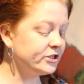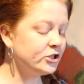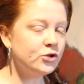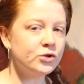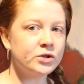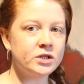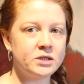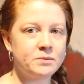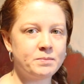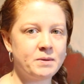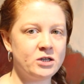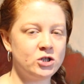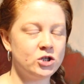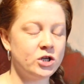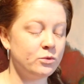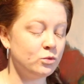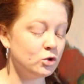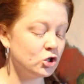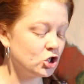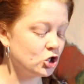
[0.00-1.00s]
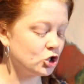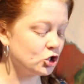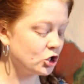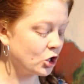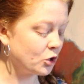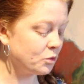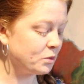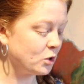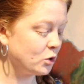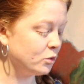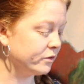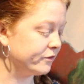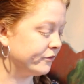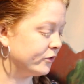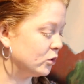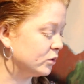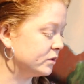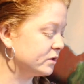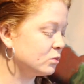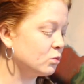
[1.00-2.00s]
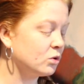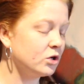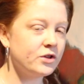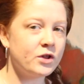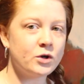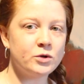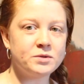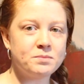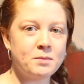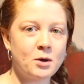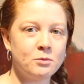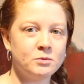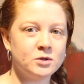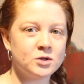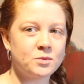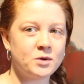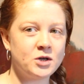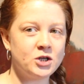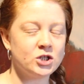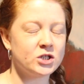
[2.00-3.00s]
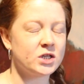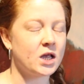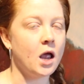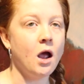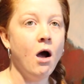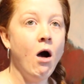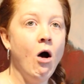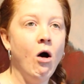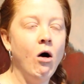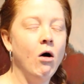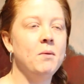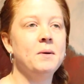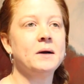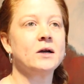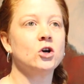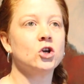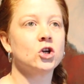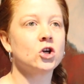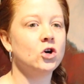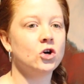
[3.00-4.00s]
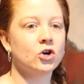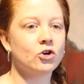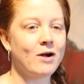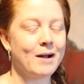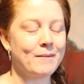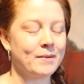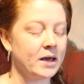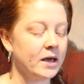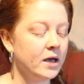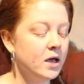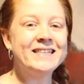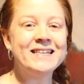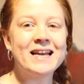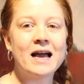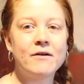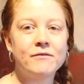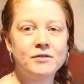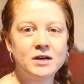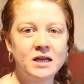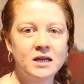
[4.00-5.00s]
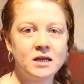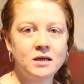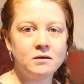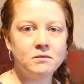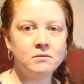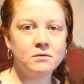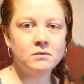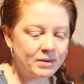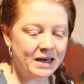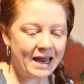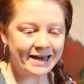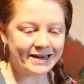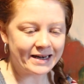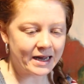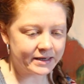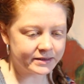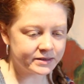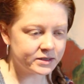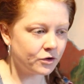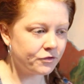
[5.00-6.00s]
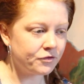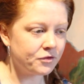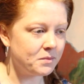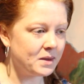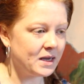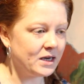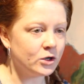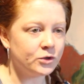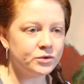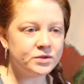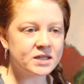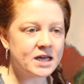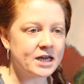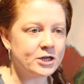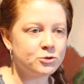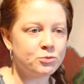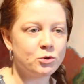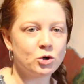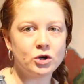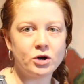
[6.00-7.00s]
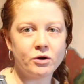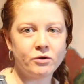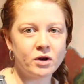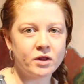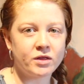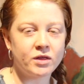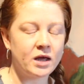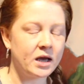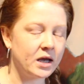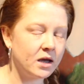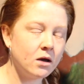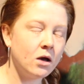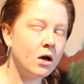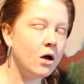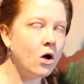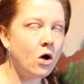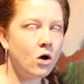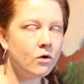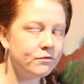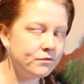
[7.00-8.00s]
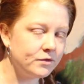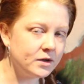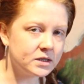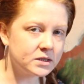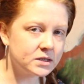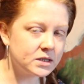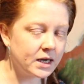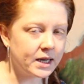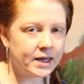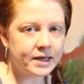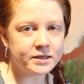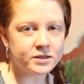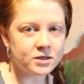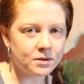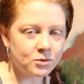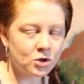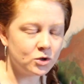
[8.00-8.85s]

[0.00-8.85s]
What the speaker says: took this picture, it was just so beautiful. It's one of those moments where you're just like, oh my God, I've got to grab it. Didn't have any plein air stuff for me, no sketchbook, no nothing, obviously, because I'm